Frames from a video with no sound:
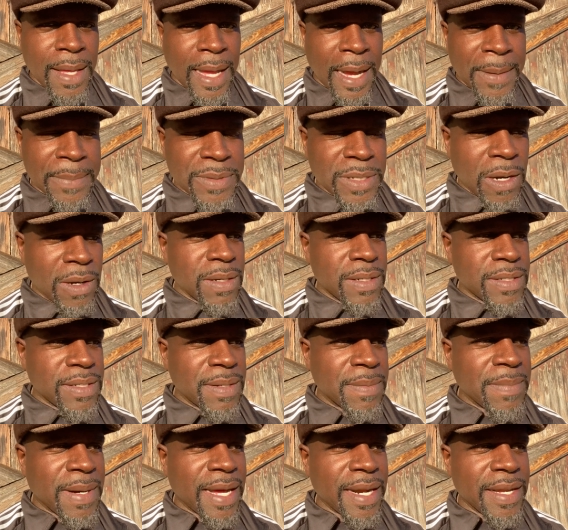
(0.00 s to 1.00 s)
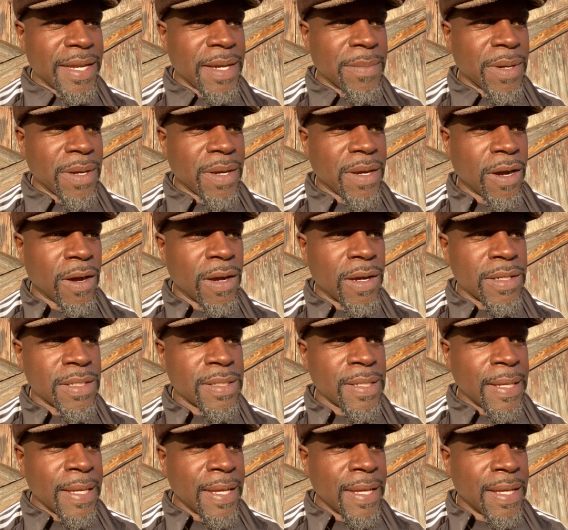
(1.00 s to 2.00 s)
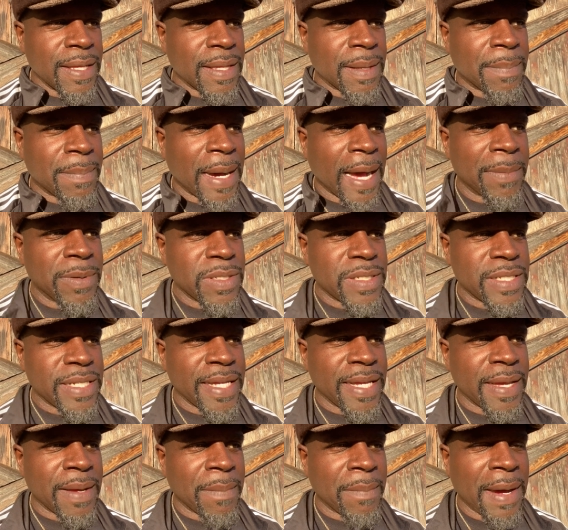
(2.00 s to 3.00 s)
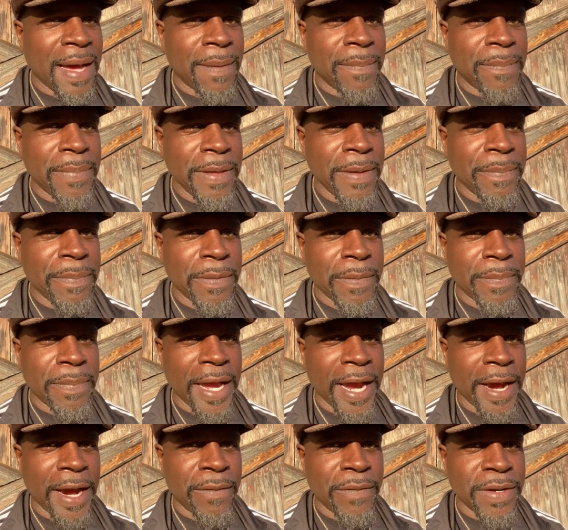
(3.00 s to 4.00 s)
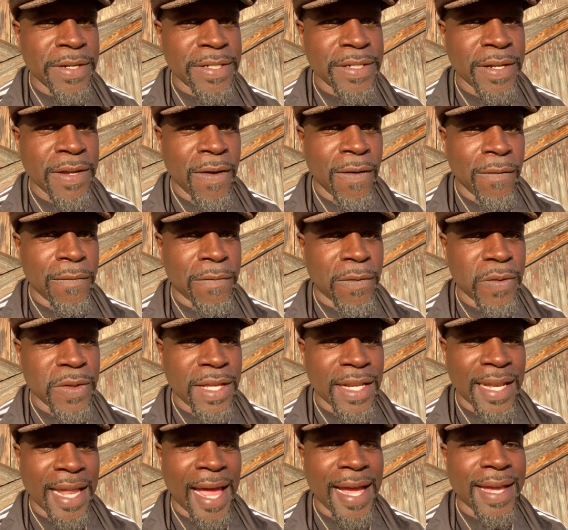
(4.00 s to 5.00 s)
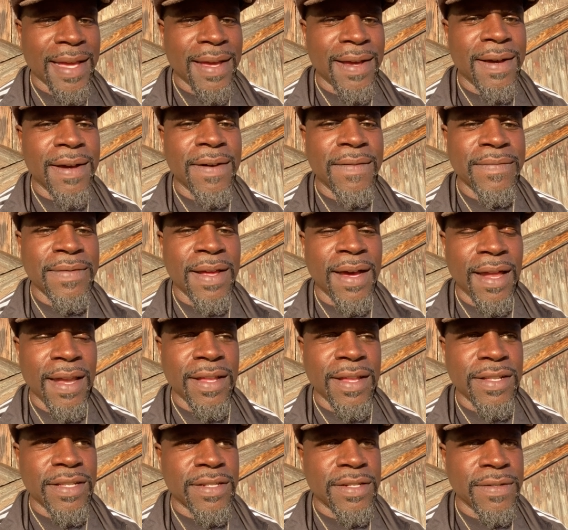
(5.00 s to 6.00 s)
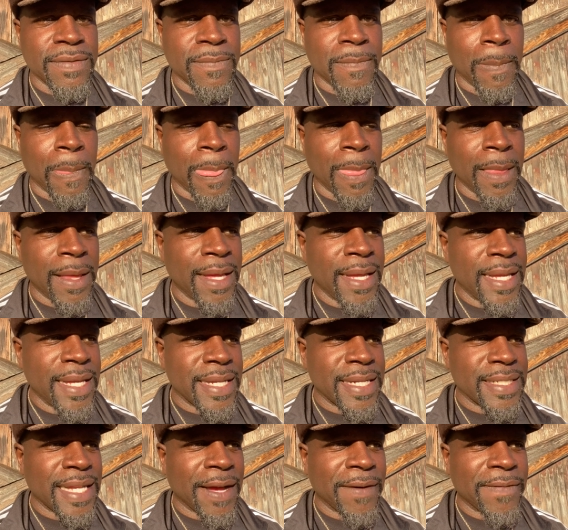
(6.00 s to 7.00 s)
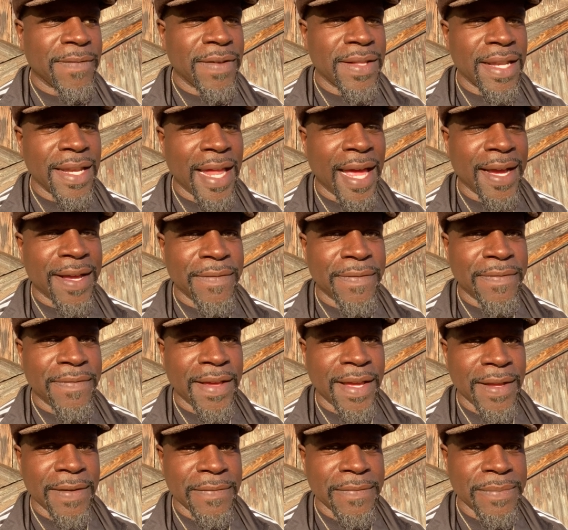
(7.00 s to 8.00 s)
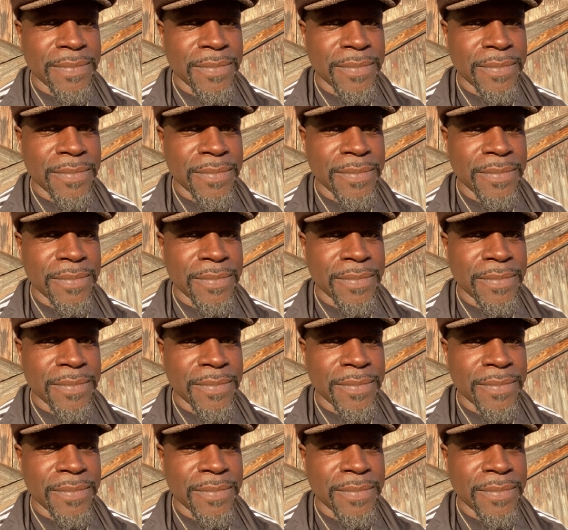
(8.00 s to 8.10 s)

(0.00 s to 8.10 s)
I'm talking to somebody here because the Bible said, My people perish for the lack of knowledge. It's not for the lack of faith.